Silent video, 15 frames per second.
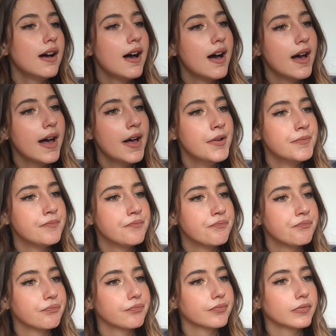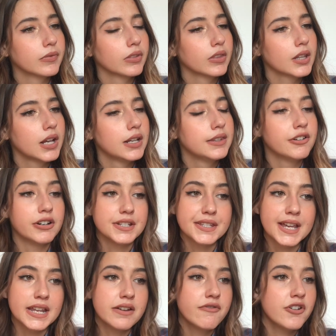There are
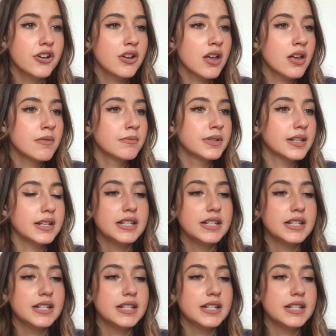study rooms.